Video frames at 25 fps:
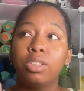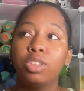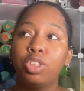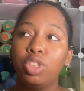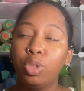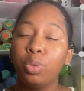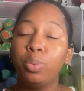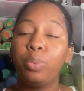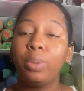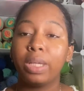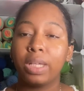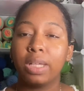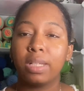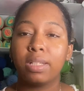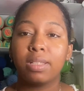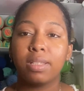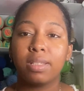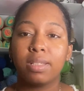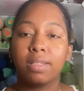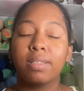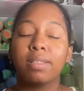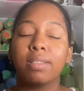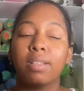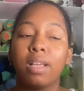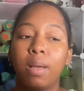2
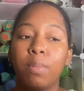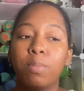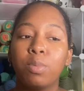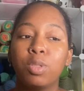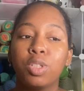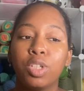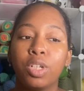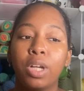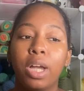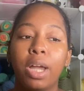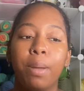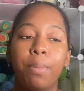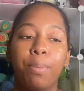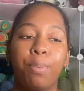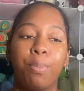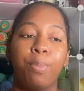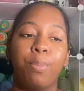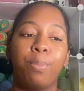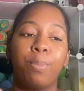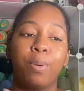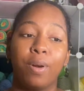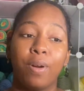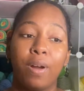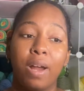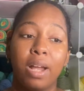weeks. I'm sure I
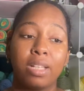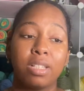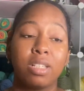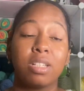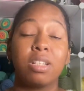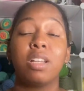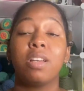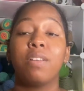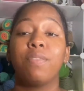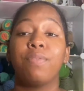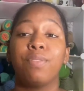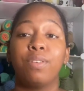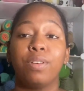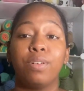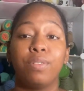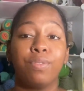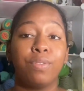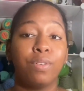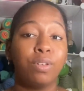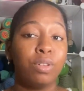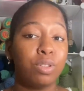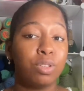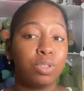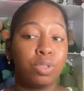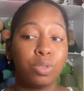procrastinated for a
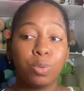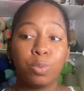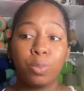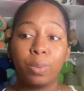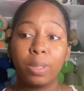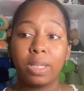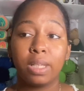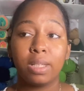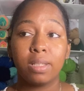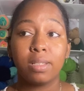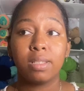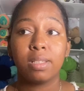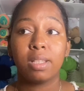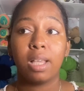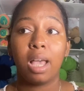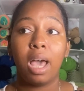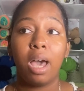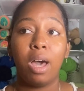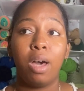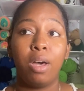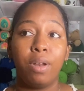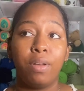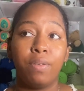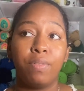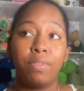full 2 weeks
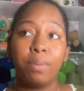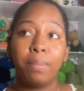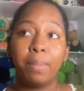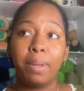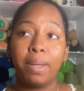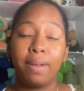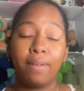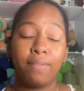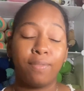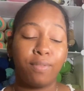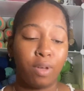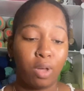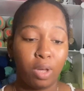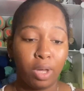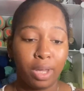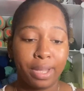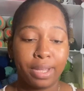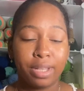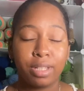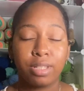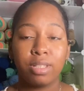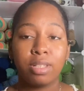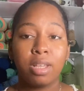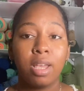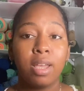out of the month of
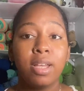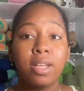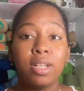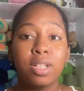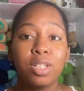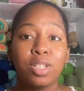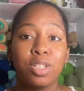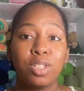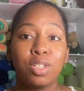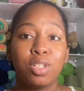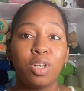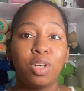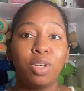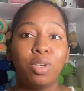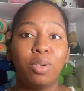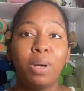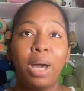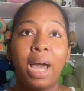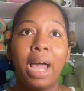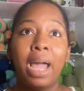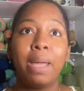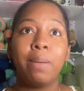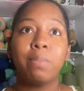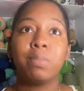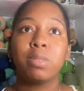August. So
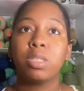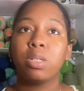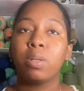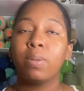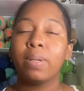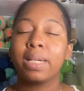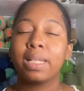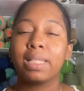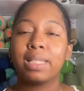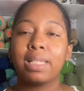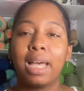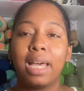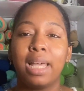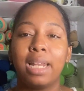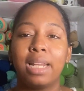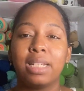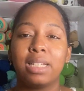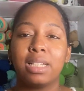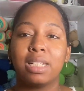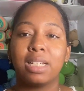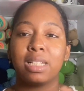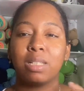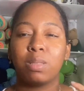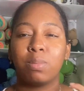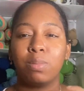I am so excited
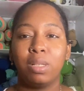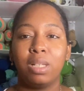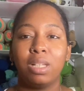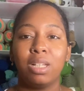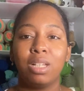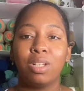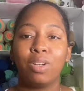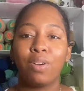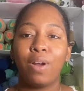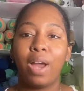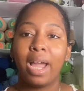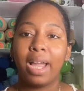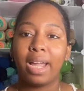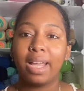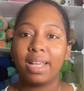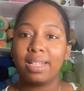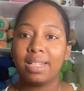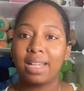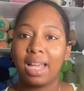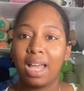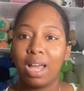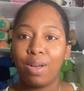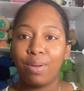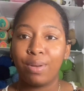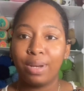to just be cracking
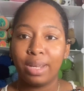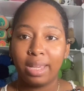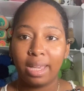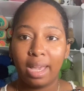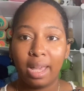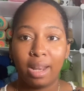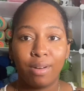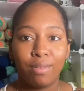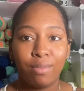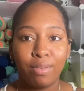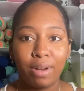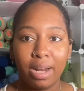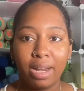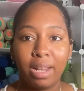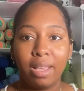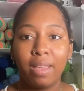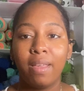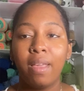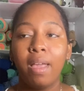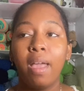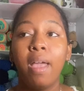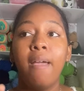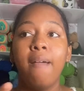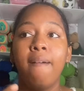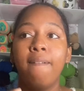down and getting ready
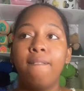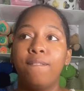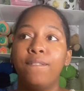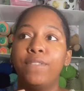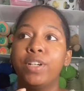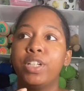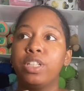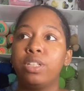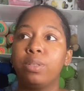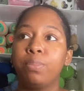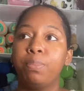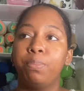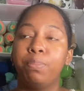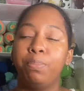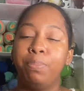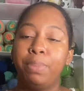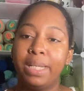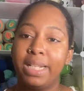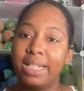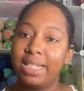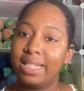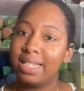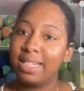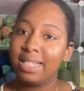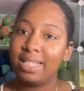for
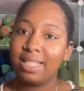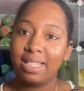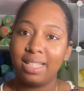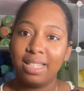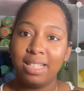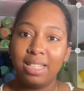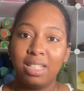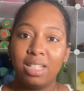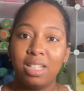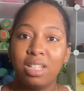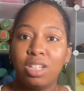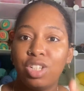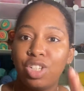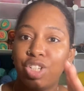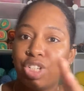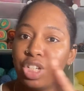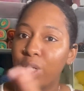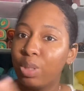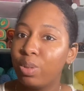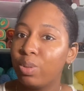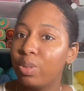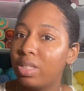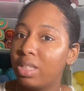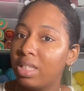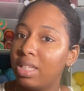busy season,
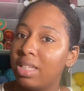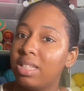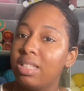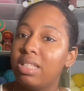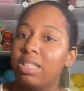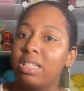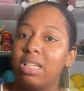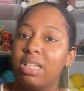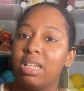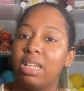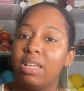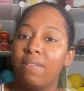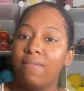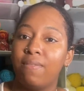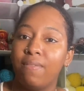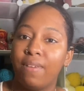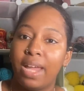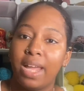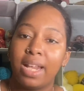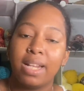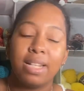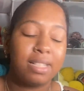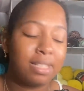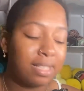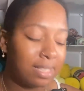show season,
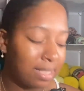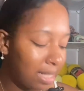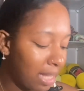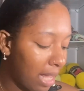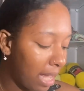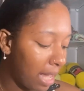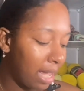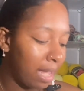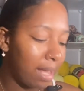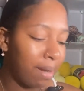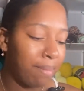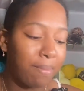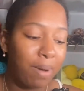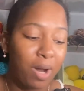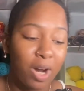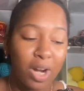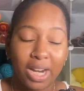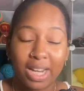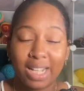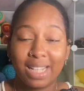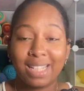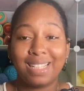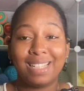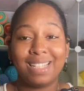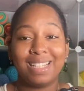events, and
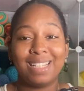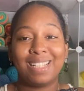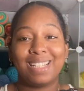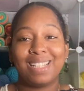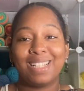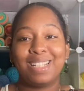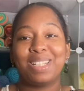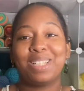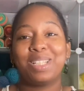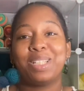market season.